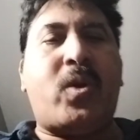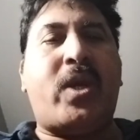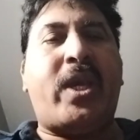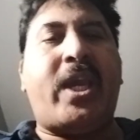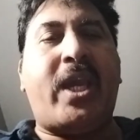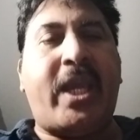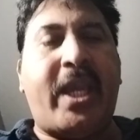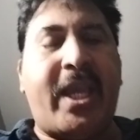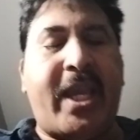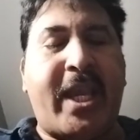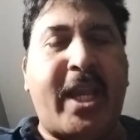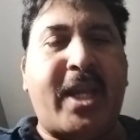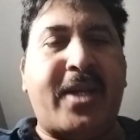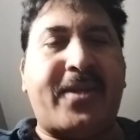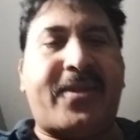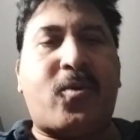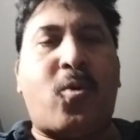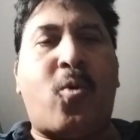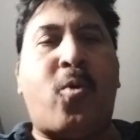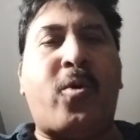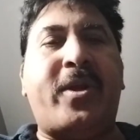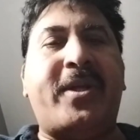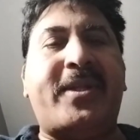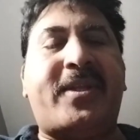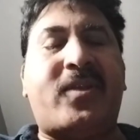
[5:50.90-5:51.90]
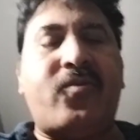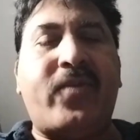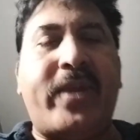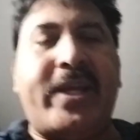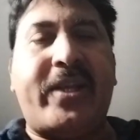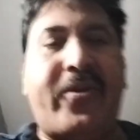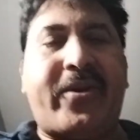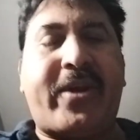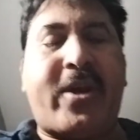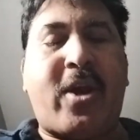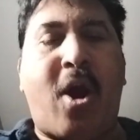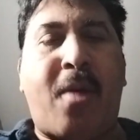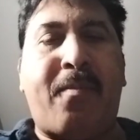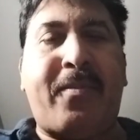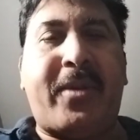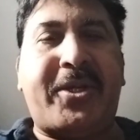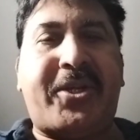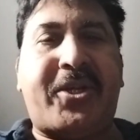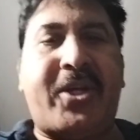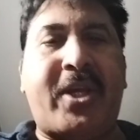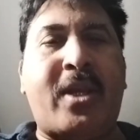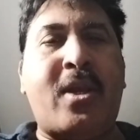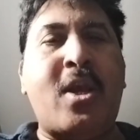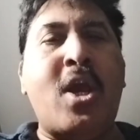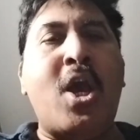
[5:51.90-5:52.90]
he is on his way to
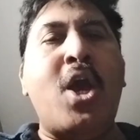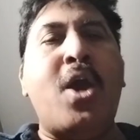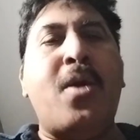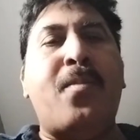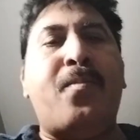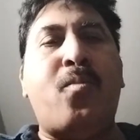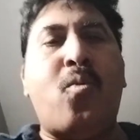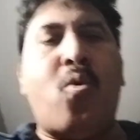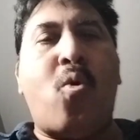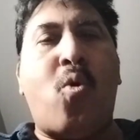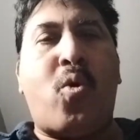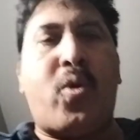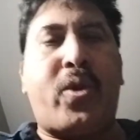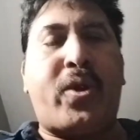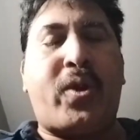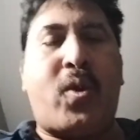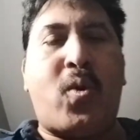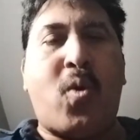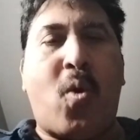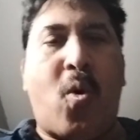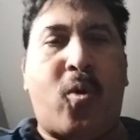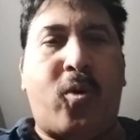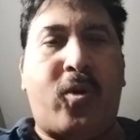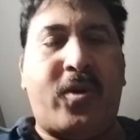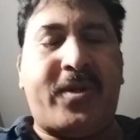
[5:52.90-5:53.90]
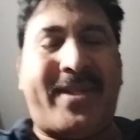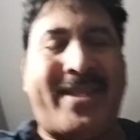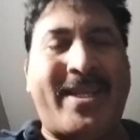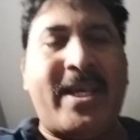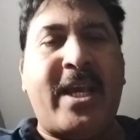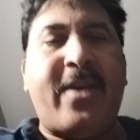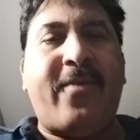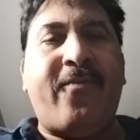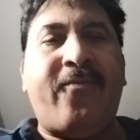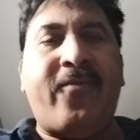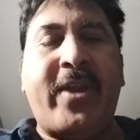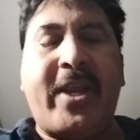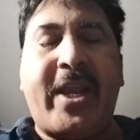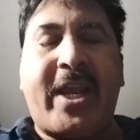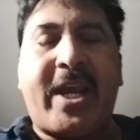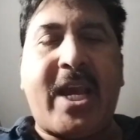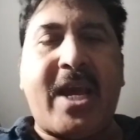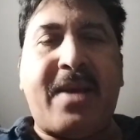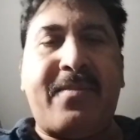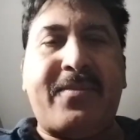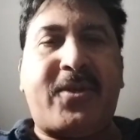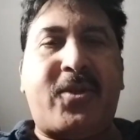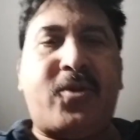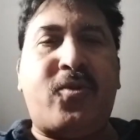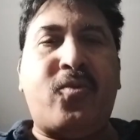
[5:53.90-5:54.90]
accomplishing more goals when it
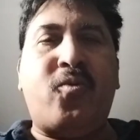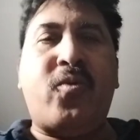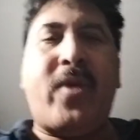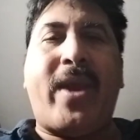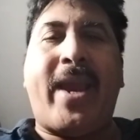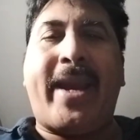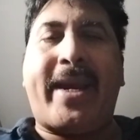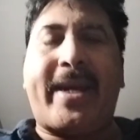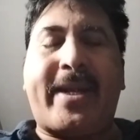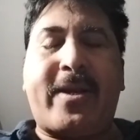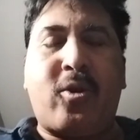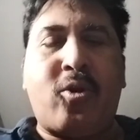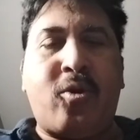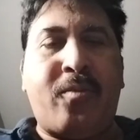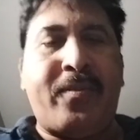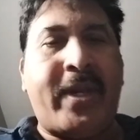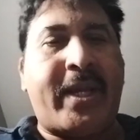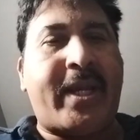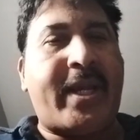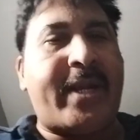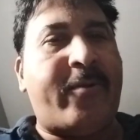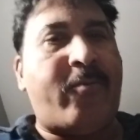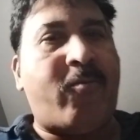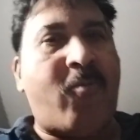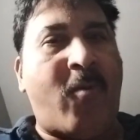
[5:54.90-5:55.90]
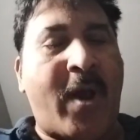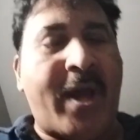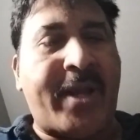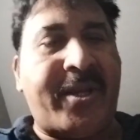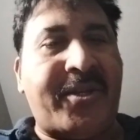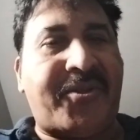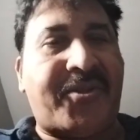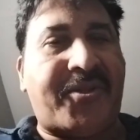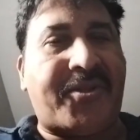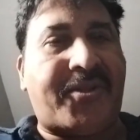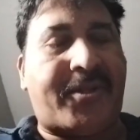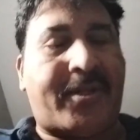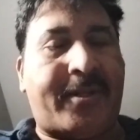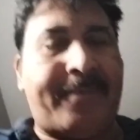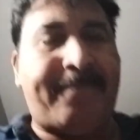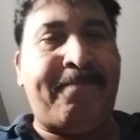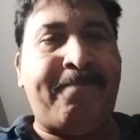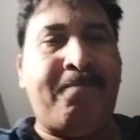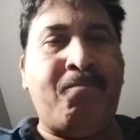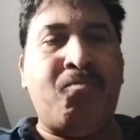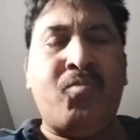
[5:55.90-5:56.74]
comes to economic advances.